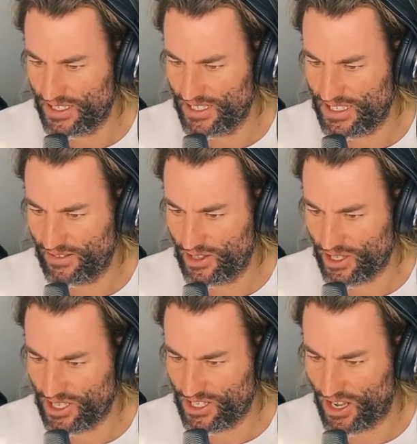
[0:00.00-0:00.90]
Let's have a
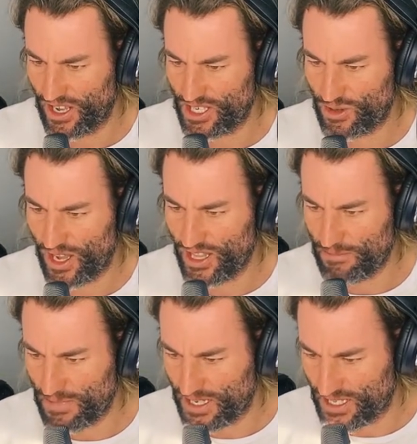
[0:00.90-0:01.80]
look at this guy.
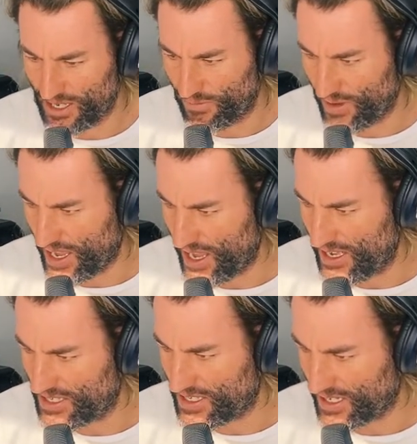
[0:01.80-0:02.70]
Australian Minister for
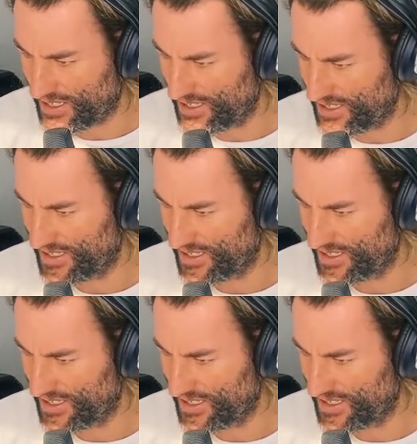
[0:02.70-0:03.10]
Housing.